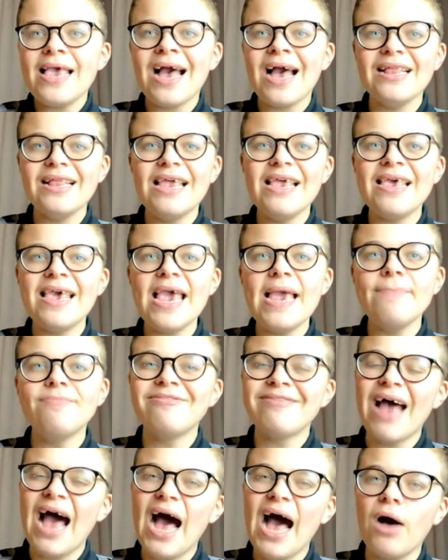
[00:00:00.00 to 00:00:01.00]
Can he
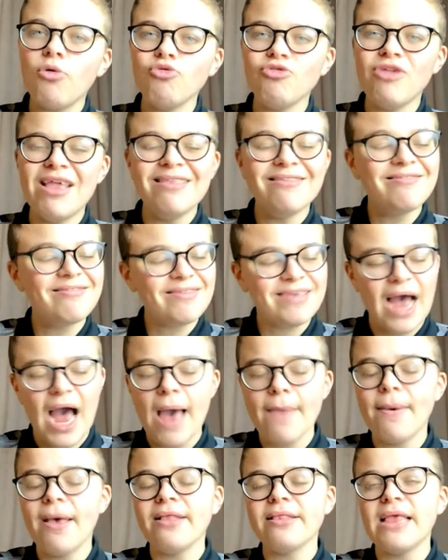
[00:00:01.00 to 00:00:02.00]
keep Town in Sky
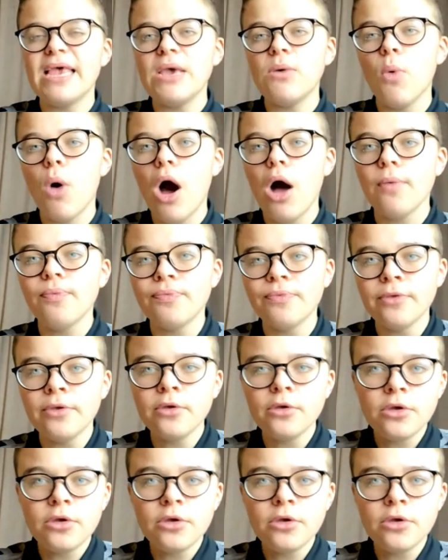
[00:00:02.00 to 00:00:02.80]
Bet League One?